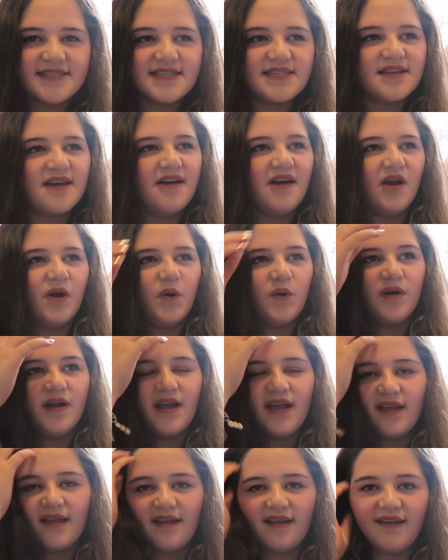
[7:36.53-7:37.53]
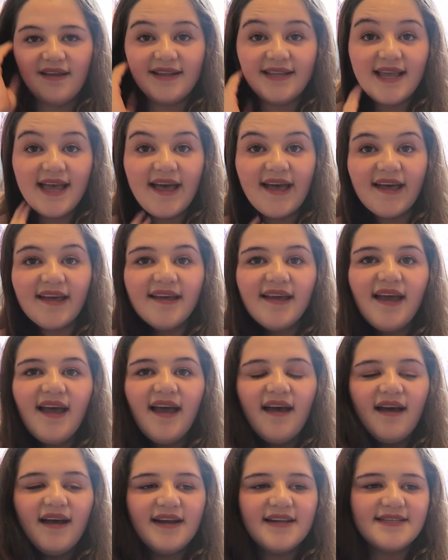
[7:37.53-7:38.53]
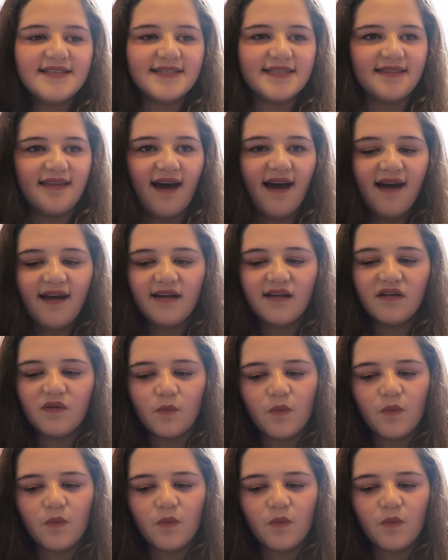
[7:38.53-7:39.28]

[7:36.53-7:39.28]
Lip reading: So yeah, I did that.